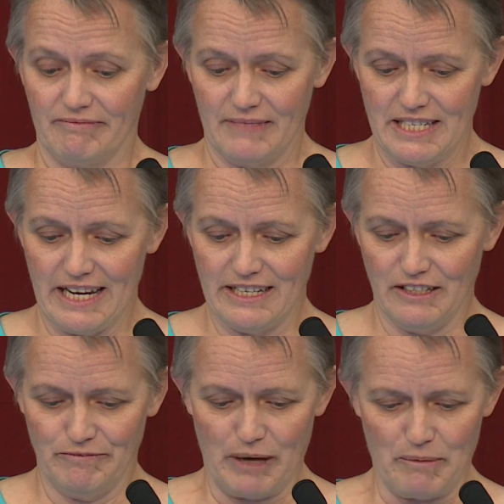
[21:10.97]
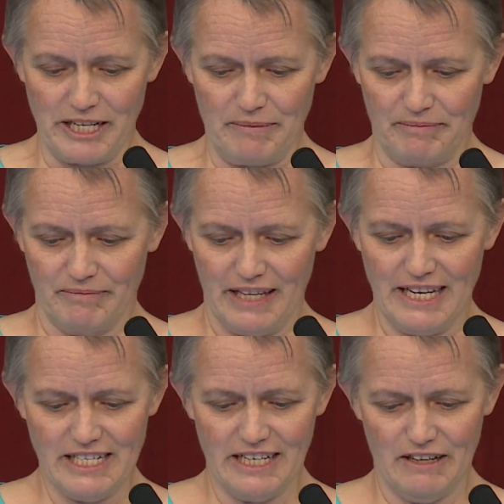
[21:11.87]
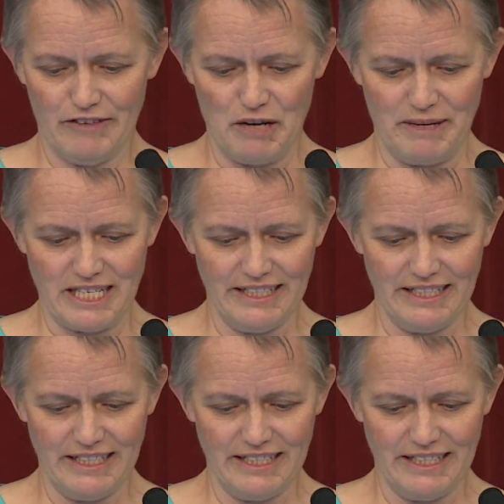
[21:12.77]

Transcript: Sandhill Property. Is there environmental